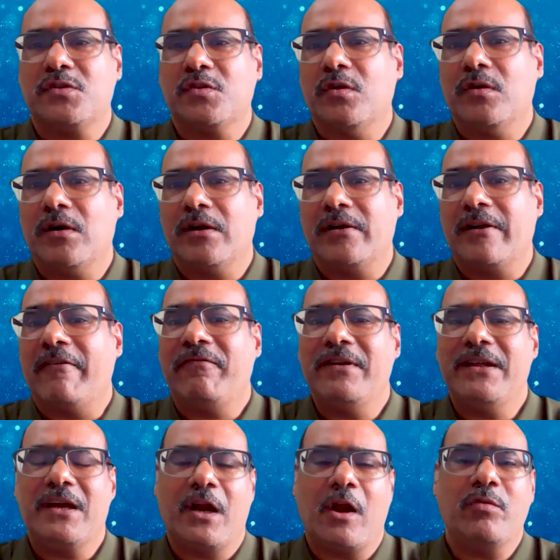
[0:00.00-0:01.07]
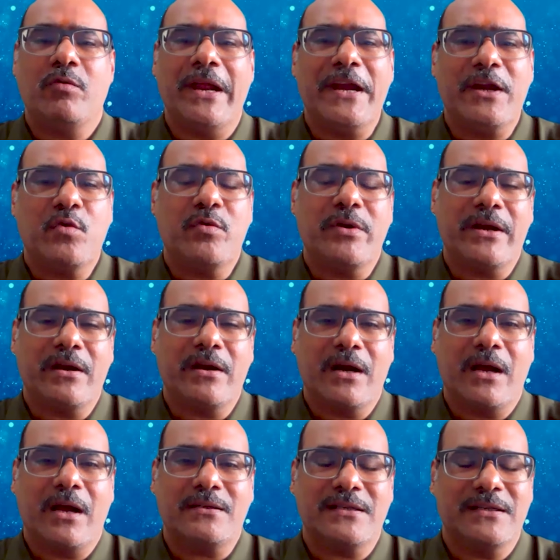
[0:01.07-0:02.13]
So roughly around 8 to 10
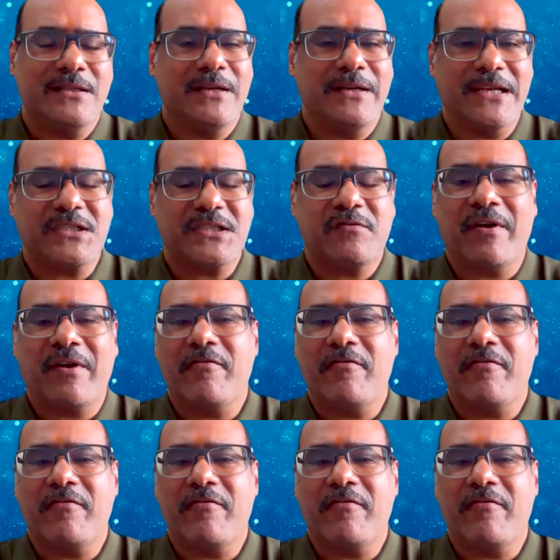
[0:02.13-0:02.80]
radars in the next